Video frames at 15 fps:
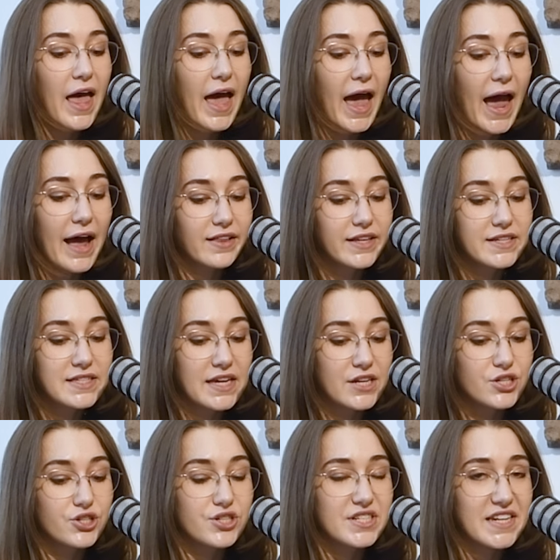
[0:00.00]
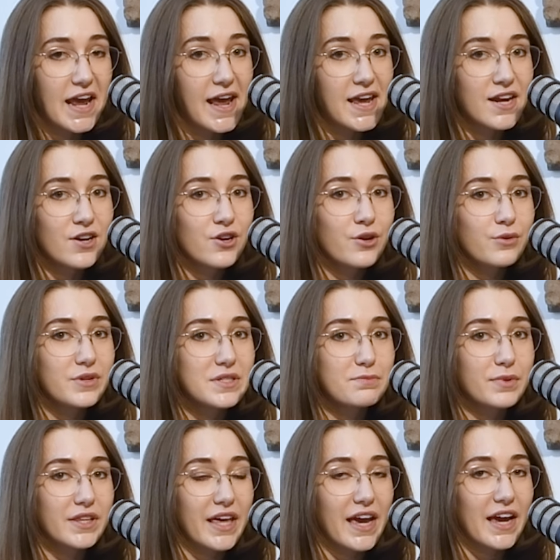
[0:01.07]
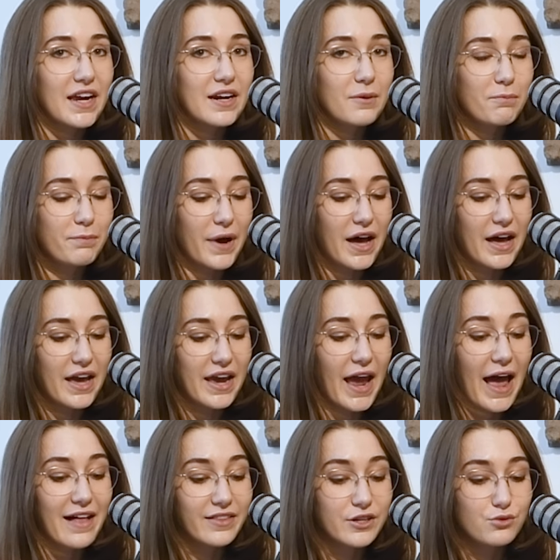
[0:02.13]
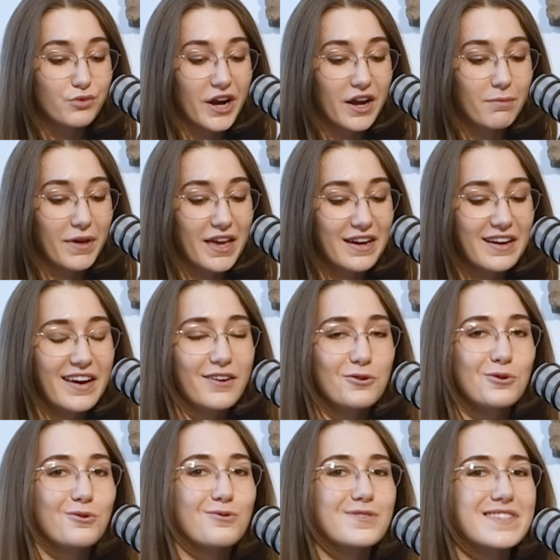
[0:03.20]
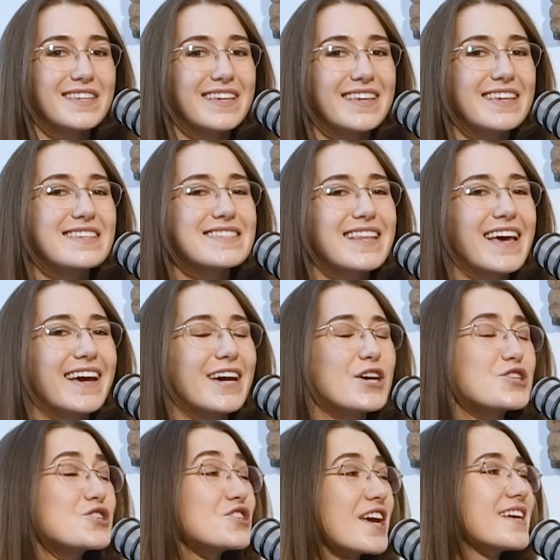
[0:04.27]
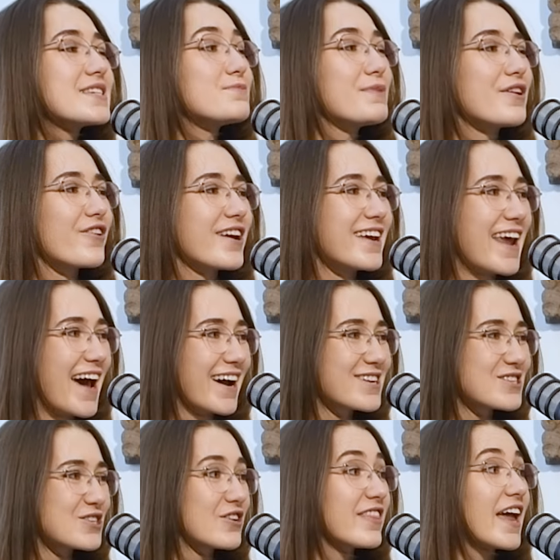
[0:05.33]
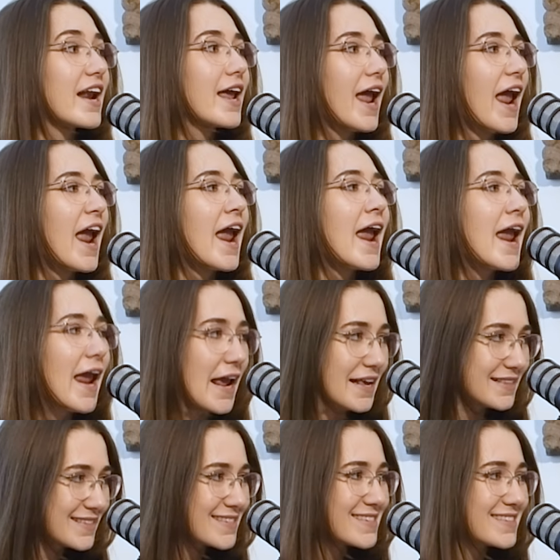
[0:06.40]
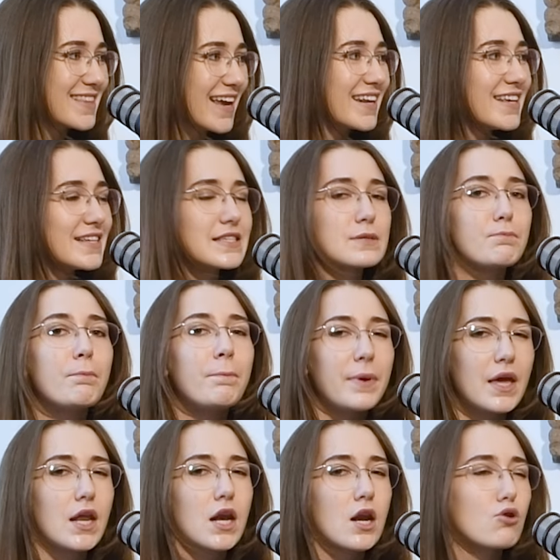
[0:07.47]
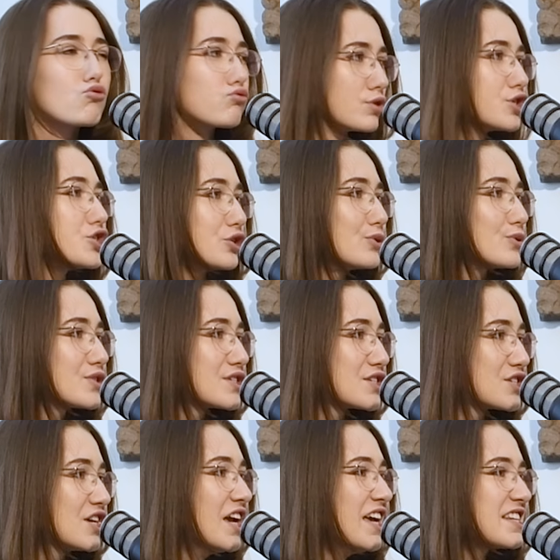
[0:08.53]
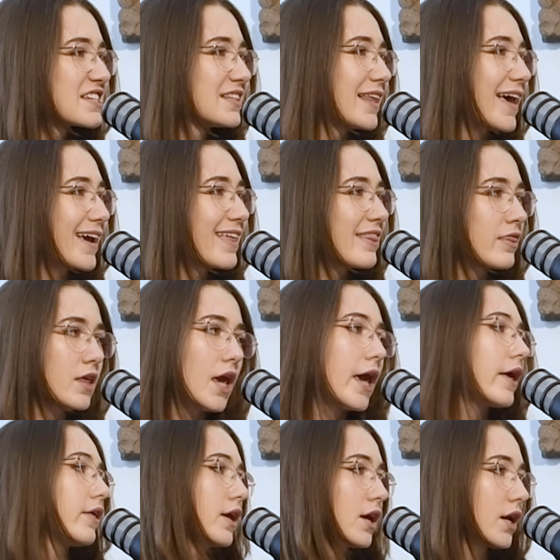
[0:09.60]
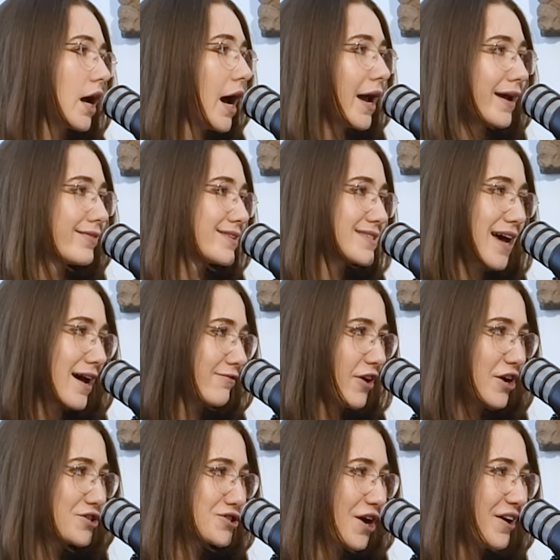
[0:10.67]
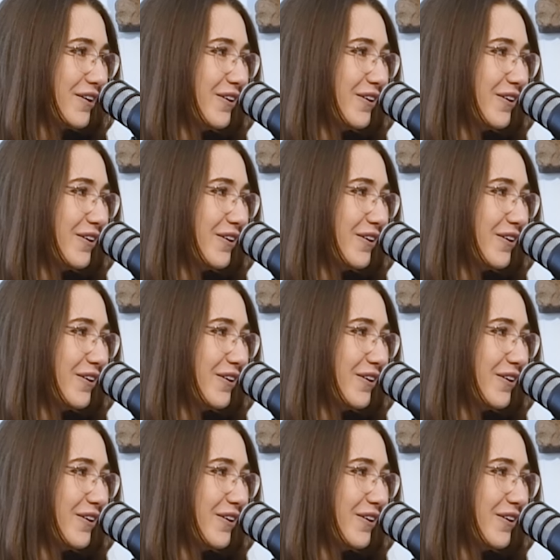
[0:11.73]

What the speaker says: Alexander Dane, who is played by Alan Rickman, he's like a Shakespearean actor that hates that he's been reduced to like the alien guy in the sci-fi show.